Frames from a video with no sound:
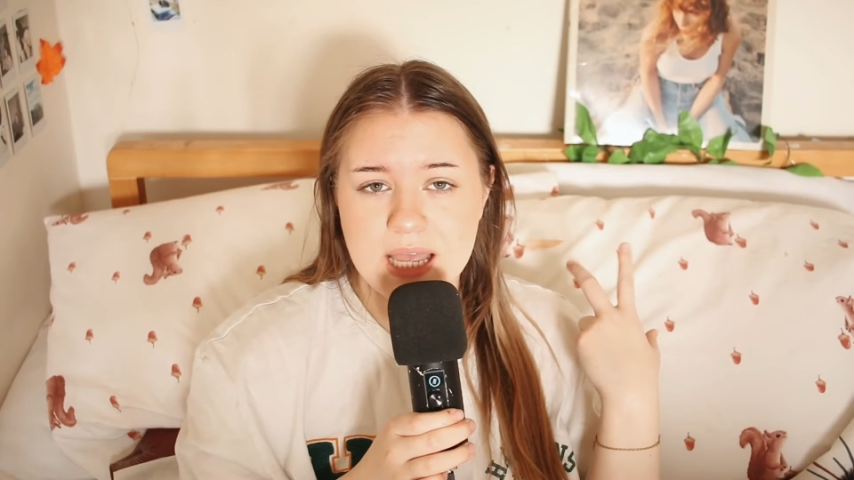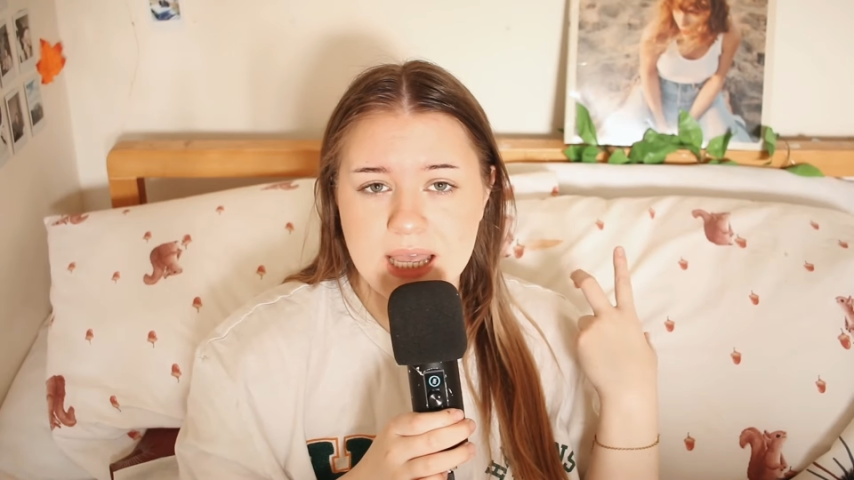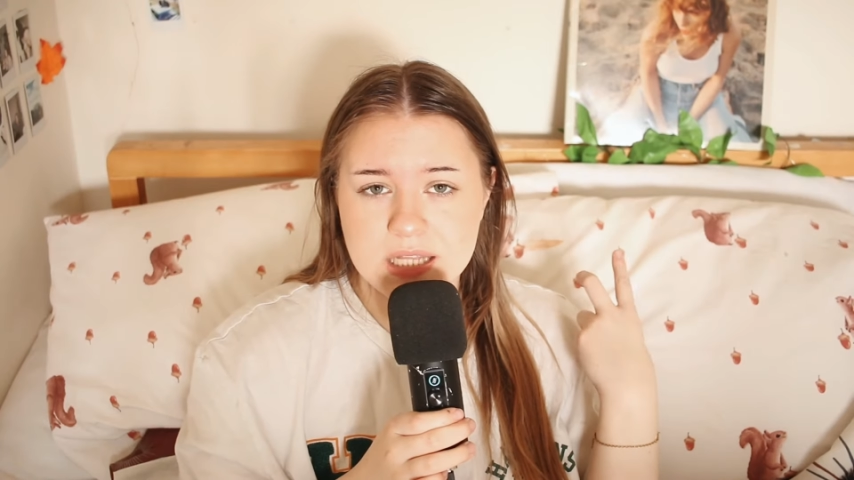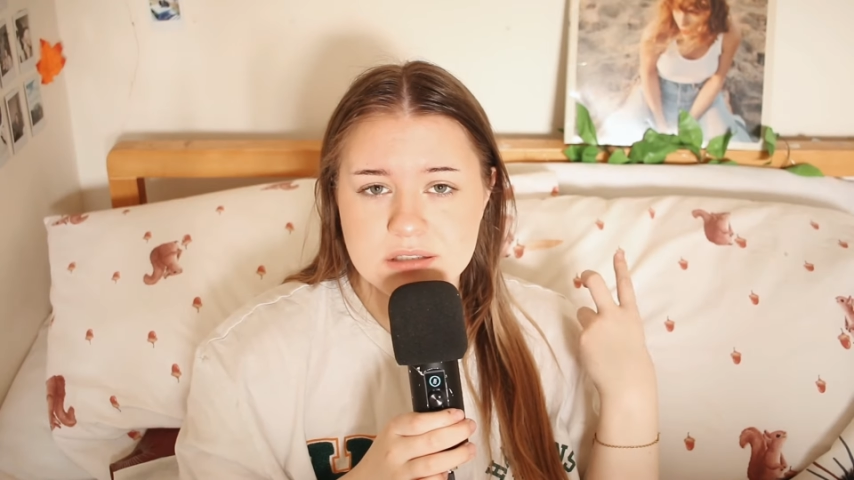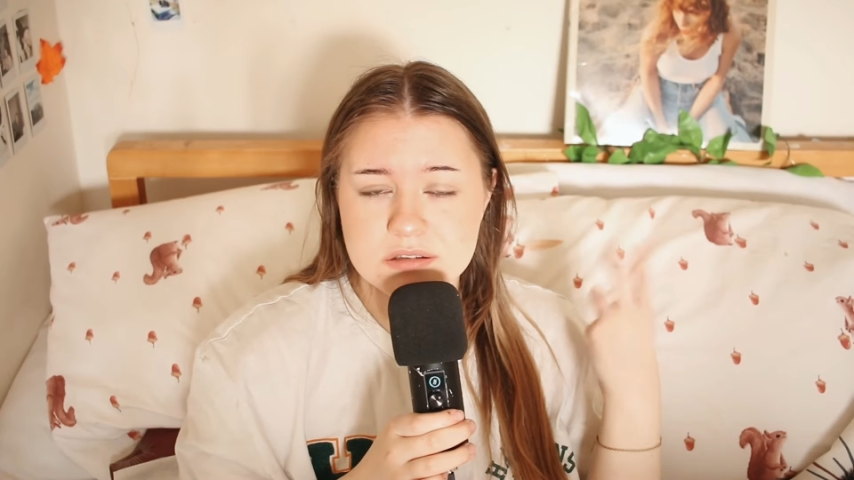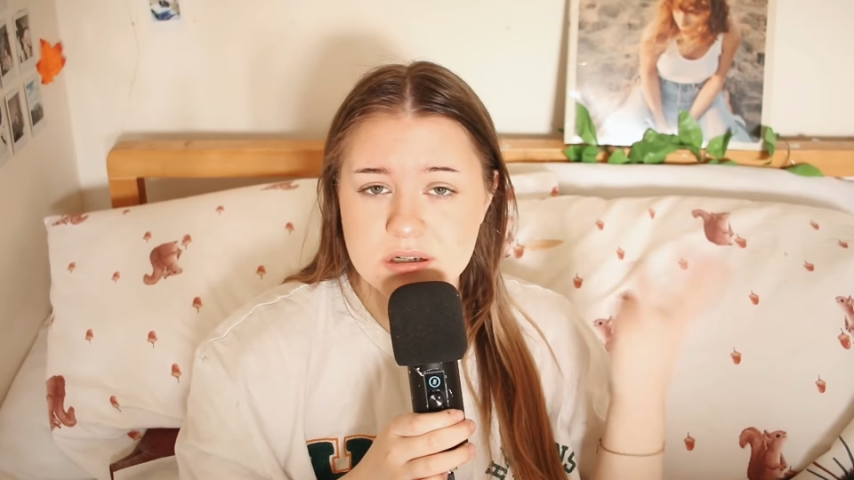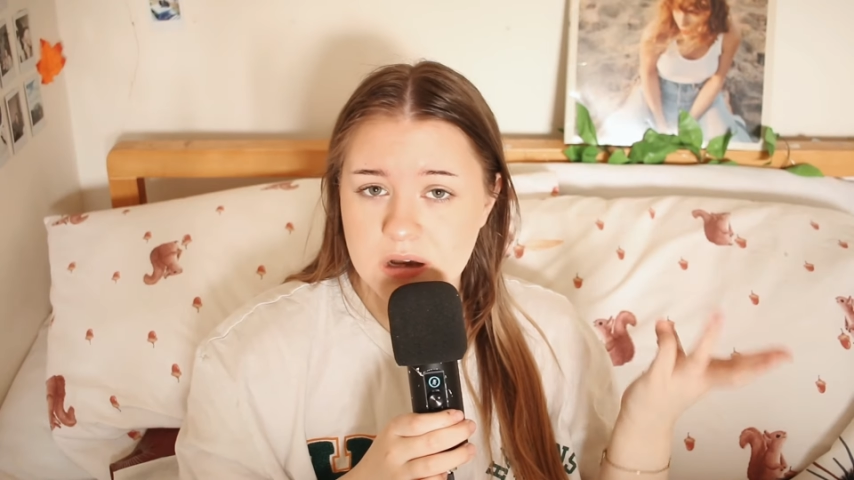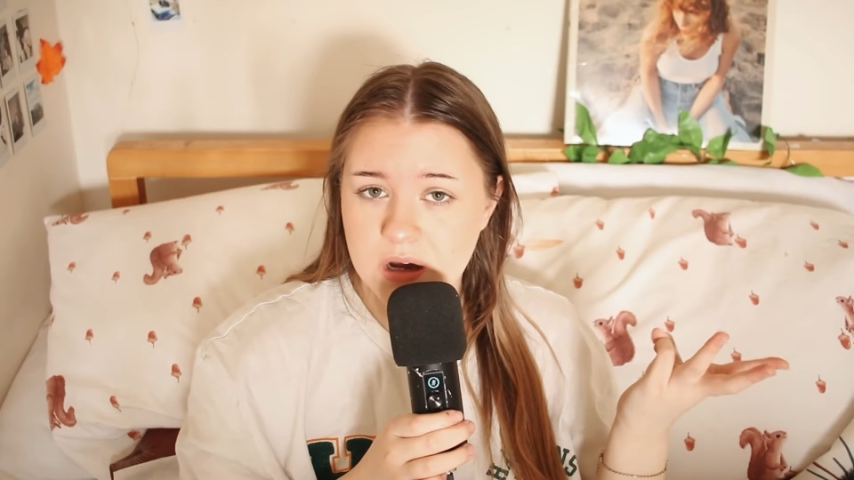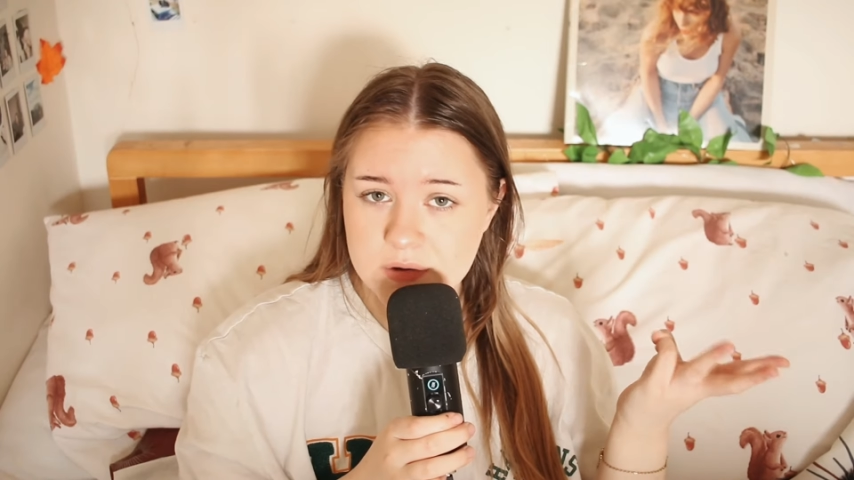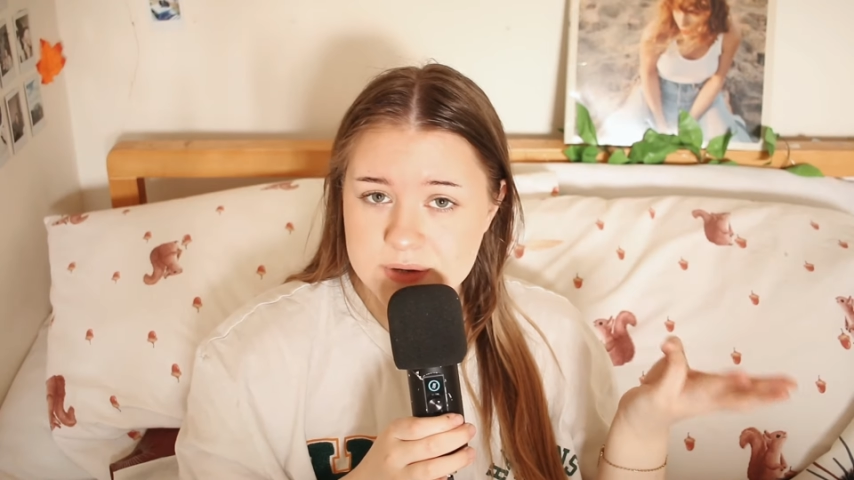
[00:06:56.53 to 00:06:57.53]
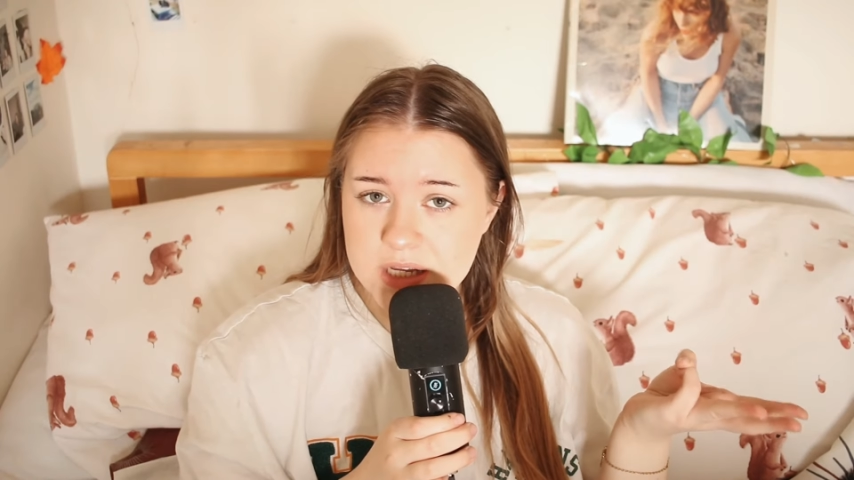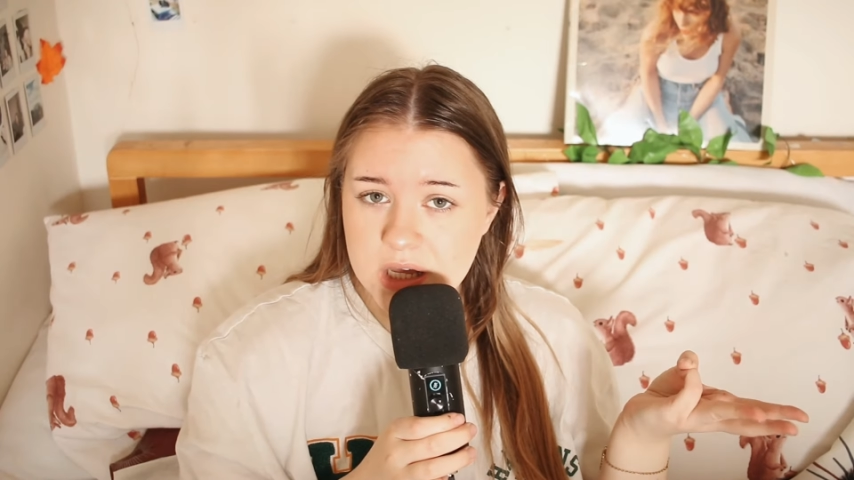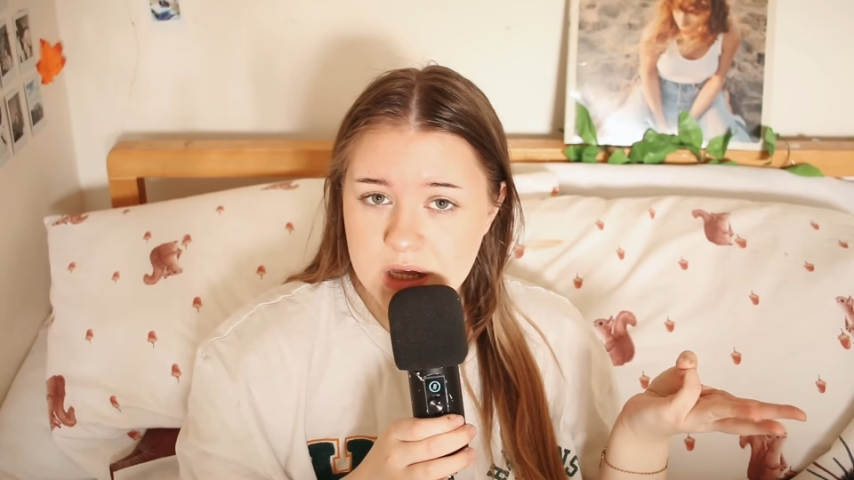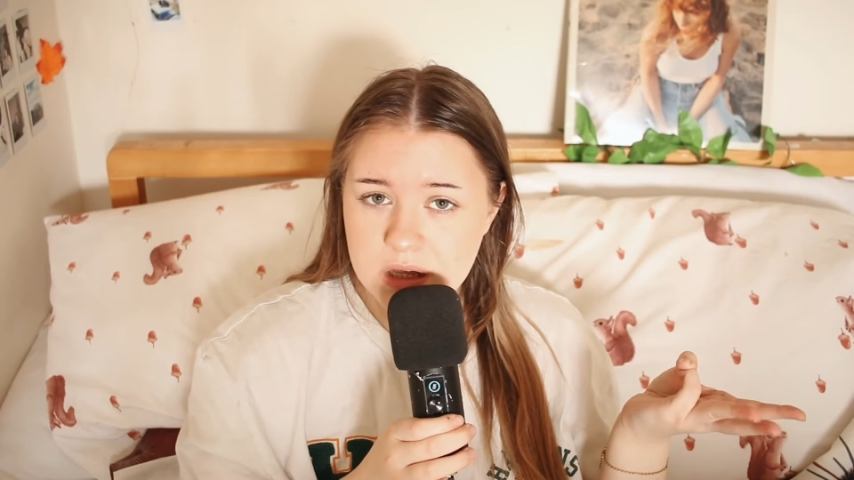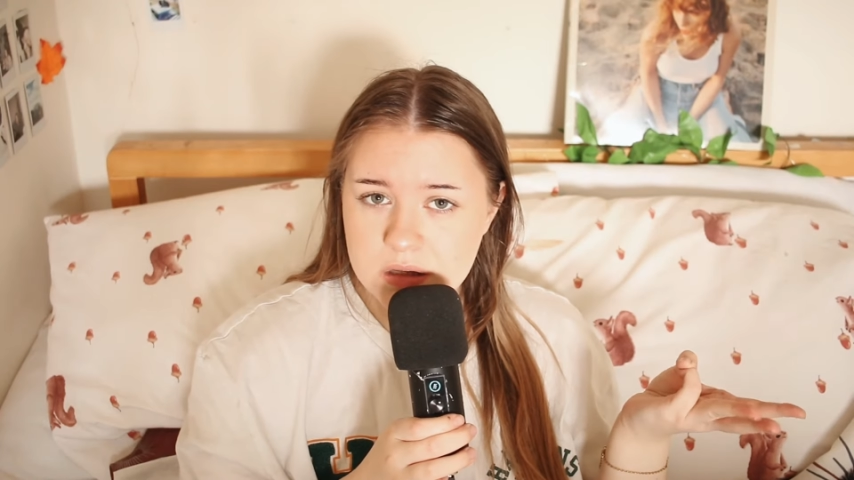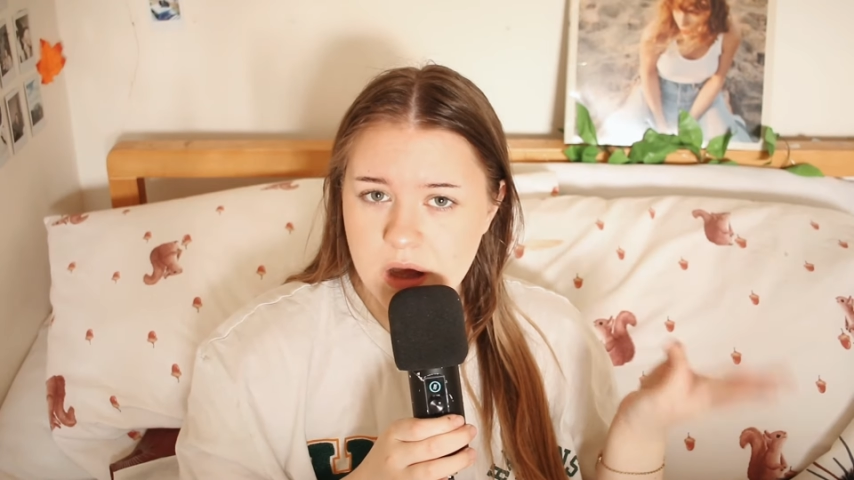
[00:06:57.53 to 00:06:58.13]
and Aria?